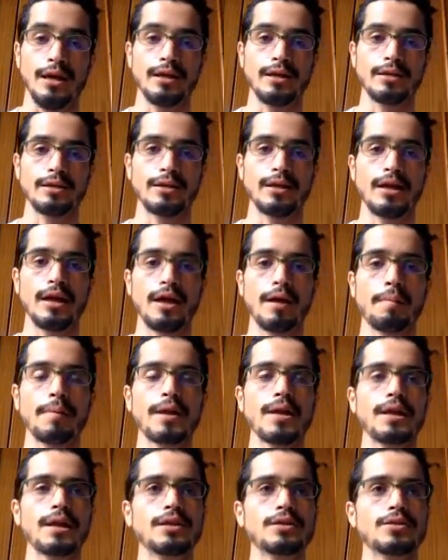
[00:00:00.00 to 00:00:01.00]
the
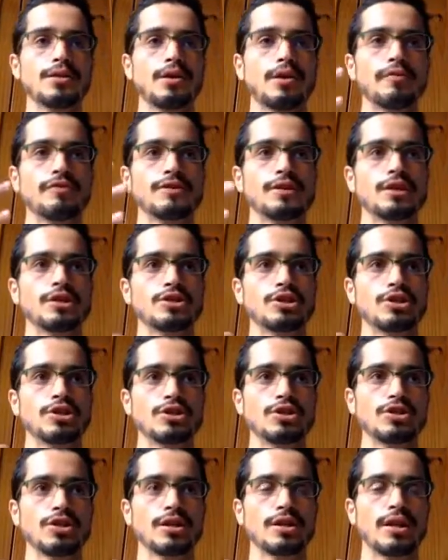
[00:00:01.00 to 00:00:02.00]
ability of the
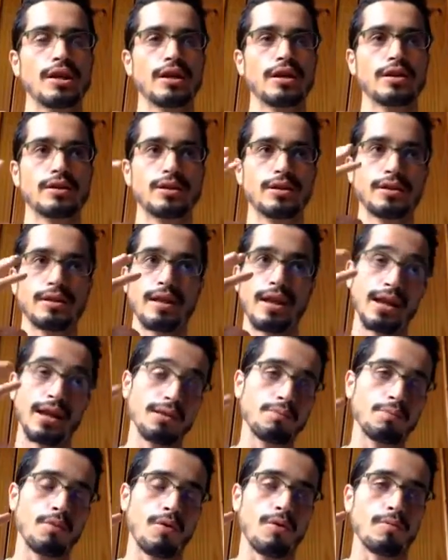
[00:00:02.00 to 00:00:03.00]
Shisha there in that
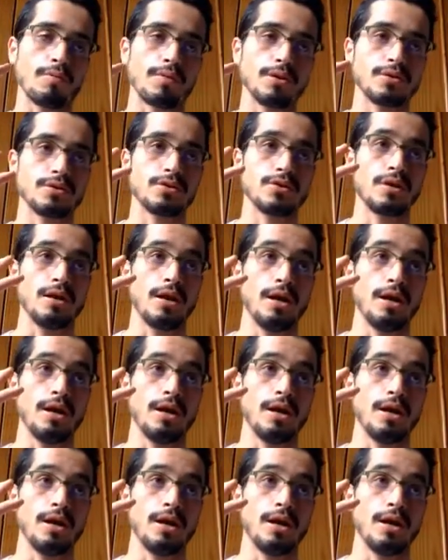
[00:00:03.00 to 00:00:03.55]
moment